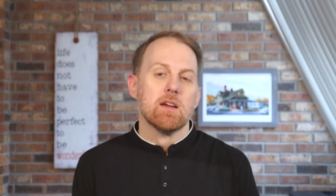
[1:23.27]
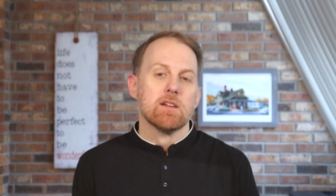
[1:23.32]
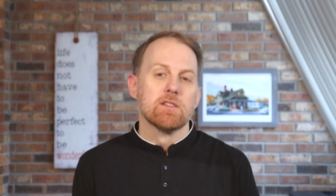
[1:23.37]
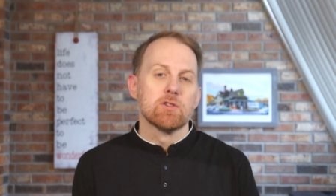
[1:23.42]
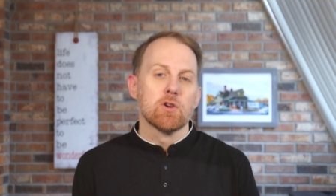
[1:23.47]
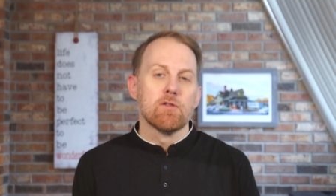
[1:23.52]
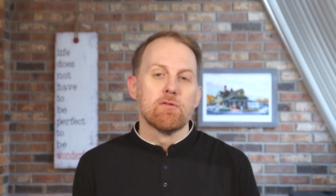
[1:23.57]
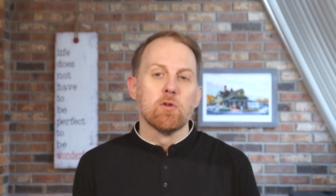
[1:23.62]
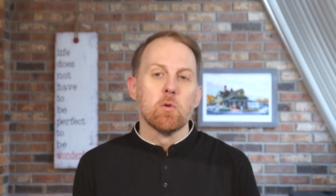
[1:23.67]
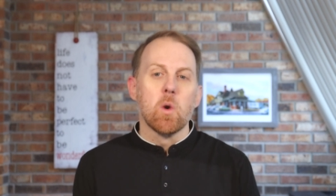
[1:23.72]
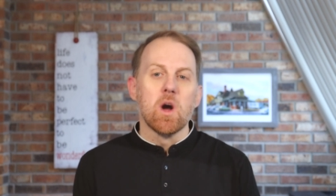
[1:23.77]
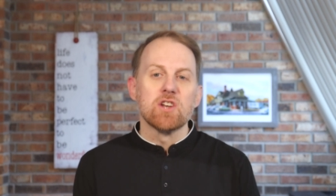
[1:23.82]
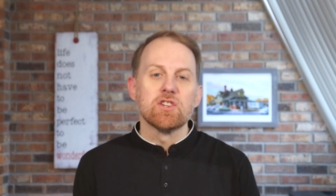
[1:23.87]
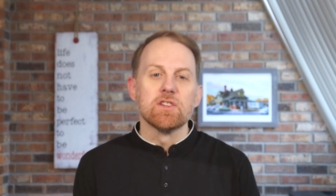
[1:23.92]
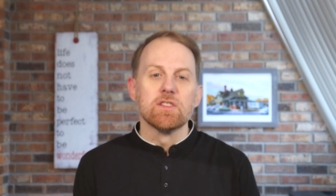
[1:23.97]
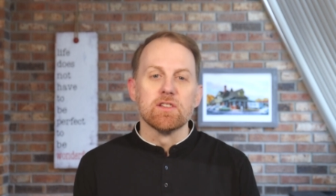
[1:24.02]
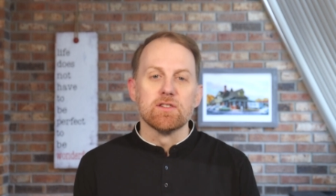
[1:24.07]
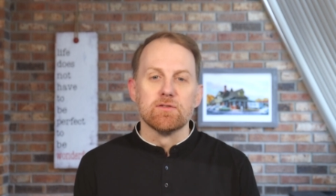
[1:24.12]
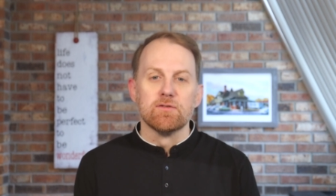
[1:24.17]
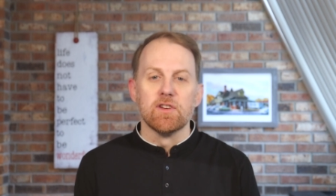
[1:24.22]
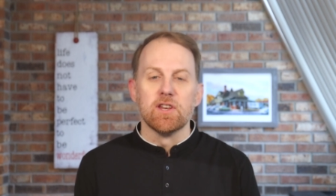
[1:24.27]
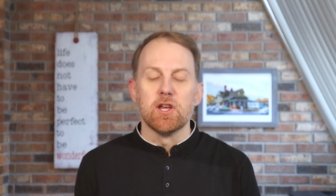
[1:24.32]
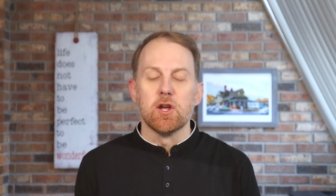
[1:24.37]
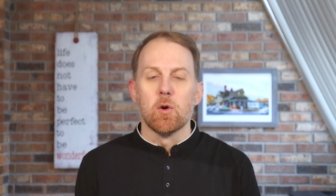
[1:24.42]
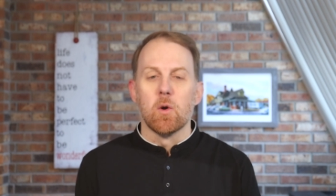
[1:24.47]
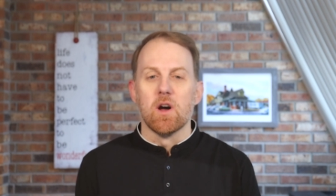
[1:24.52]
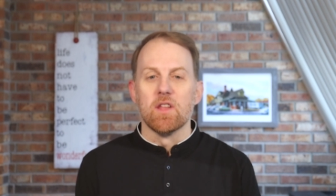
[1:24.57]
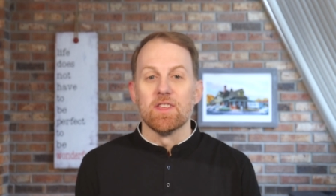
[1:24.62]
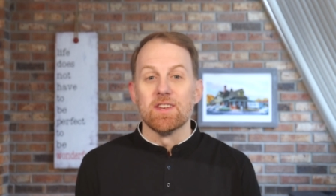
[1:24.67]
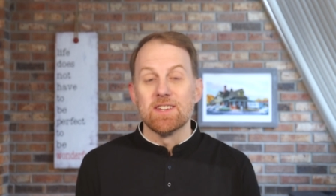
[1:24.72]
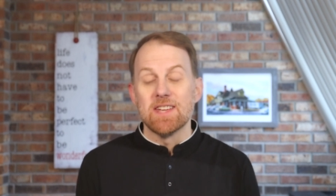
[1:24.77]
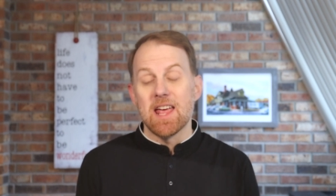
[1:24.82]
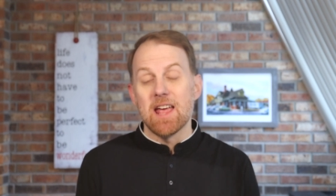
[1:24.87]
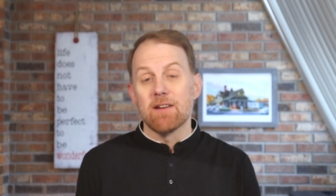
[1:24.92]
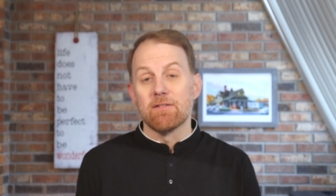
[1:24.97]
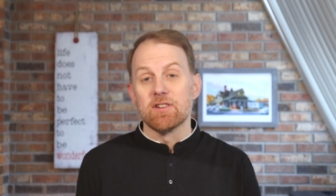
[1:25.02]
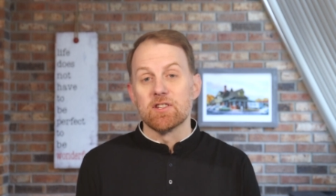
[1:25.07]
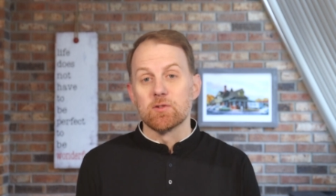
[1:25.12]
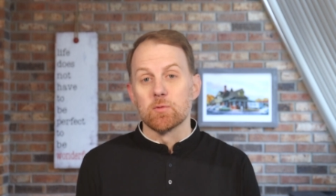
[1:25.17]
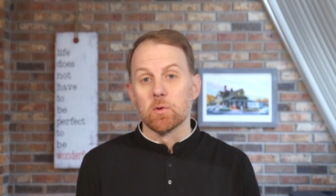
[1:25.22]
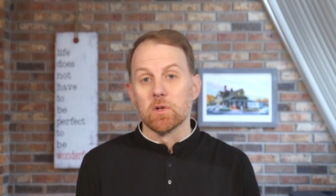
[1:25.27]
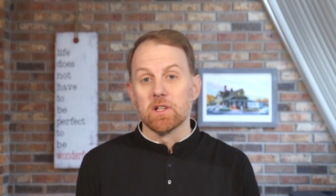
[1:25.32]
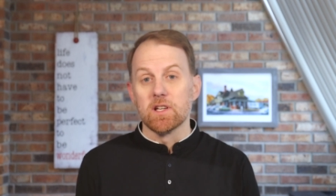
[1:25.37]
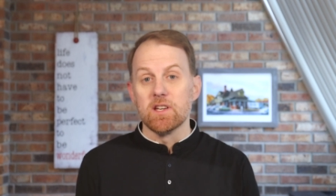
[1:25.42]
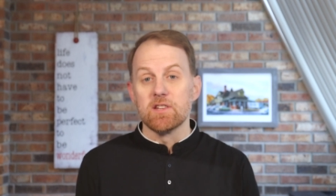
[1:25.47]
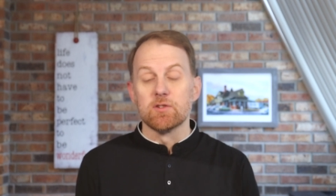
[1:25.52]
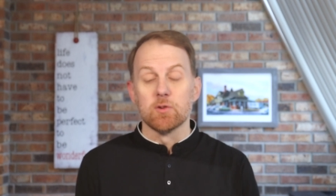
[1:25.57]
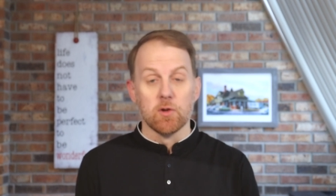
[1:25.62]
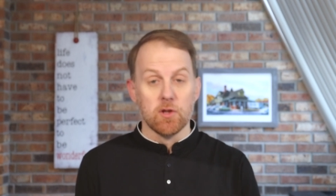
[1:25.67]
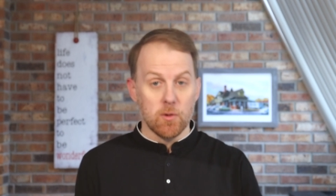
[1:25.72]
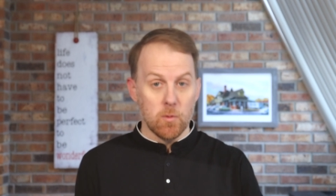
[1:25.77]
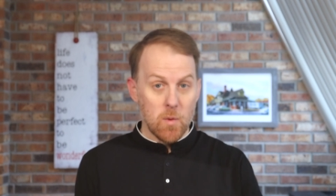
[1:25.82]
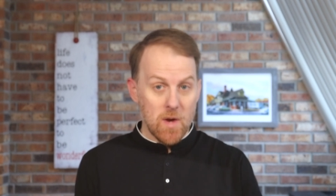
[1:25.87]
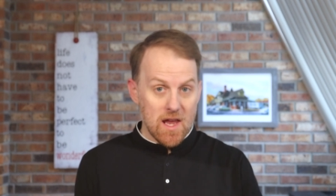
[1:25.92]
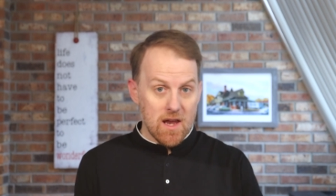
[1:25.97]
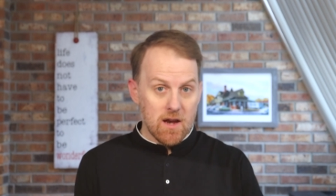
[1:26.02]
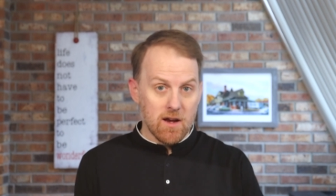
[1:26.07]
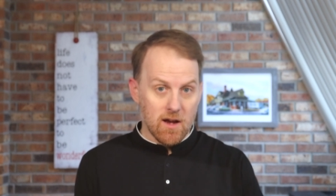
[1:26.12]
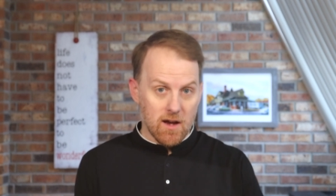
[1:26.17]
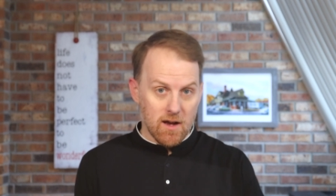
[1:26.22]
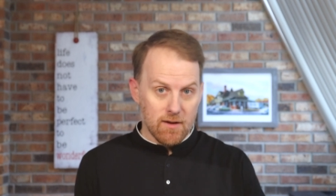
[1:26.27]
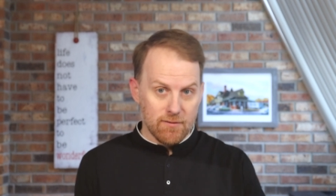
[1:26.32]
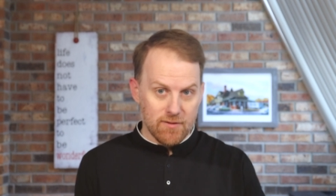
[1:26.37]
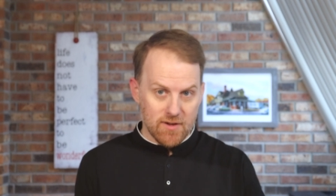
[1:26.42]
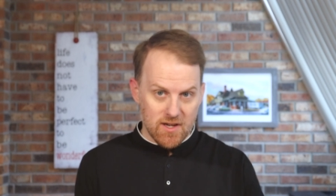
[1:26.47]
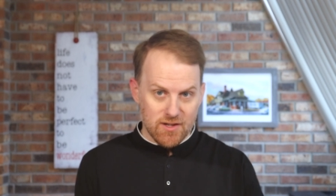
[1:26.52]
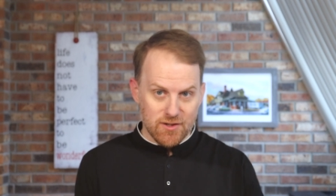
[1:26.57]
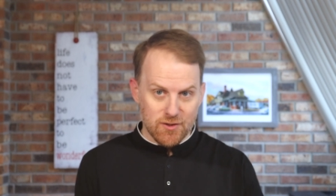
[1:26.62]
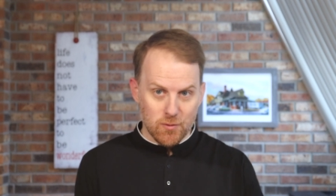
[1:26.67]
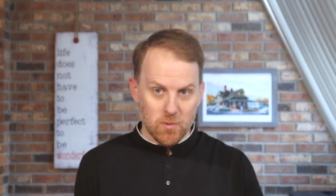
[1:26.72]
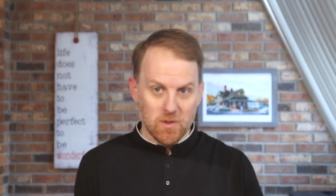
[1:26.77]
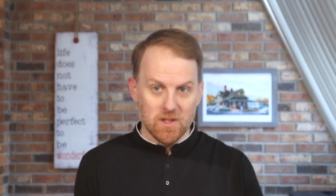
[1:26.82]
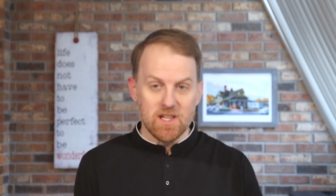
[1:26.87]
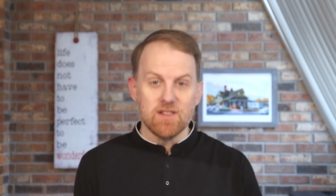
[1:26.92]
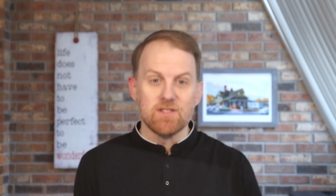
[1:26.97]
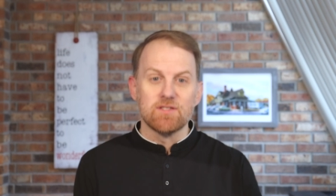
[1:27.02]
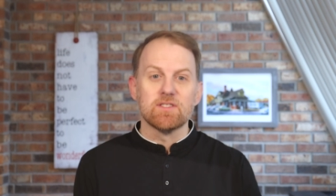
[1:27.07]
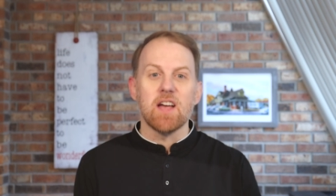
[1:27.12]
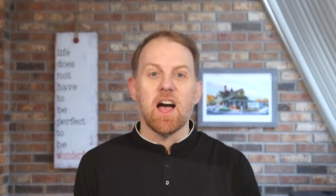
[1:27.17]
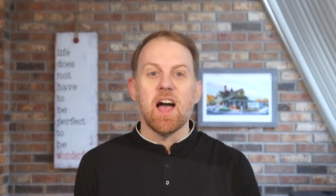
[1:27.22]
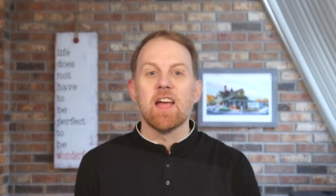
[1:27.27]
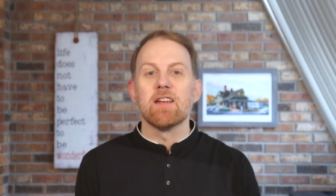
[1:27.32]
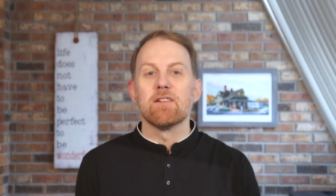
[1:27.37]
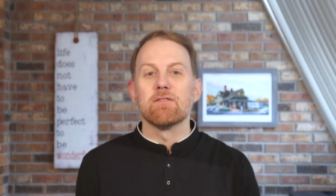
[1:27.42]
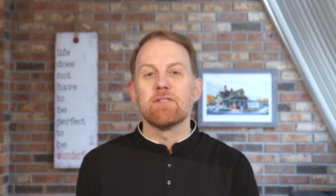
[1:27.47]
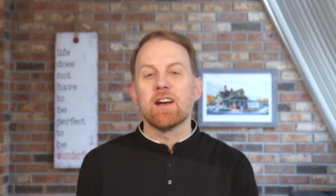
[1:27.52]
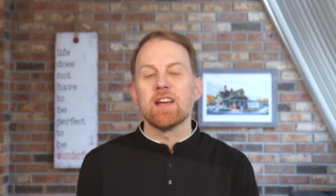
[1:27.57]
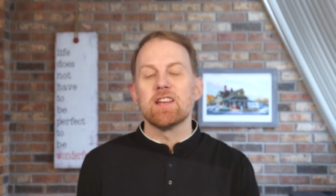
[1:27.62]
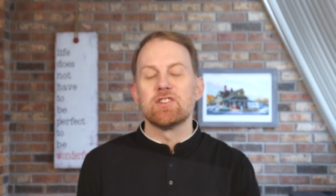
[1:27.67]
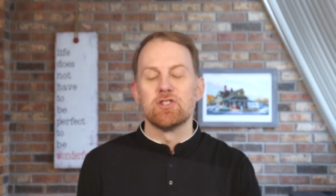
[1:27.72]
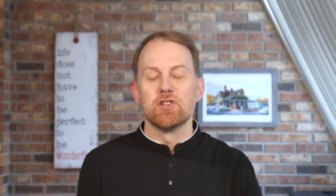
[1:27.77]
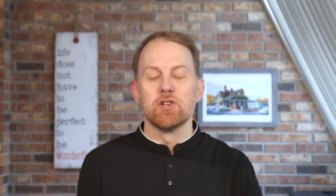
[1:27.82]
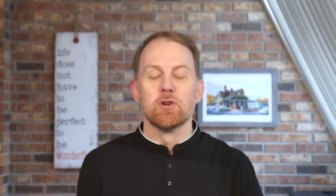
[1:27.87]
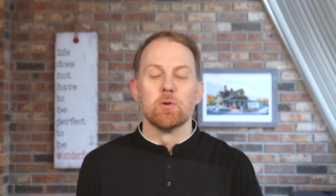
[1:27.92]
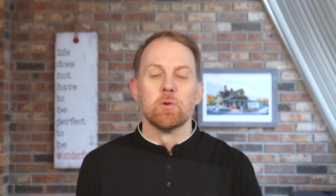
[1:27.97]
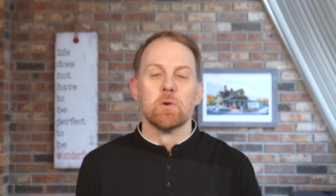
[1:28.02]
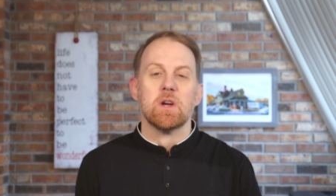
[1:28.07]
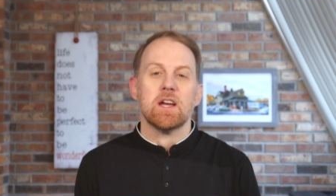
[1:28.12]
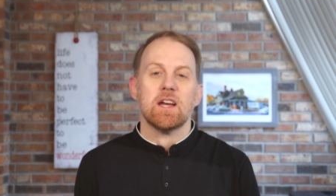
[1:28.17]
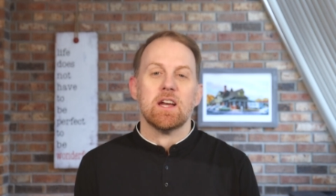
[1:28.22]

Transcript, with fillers: So, if you're watching this video on the day of its release or the week of its release, I invite you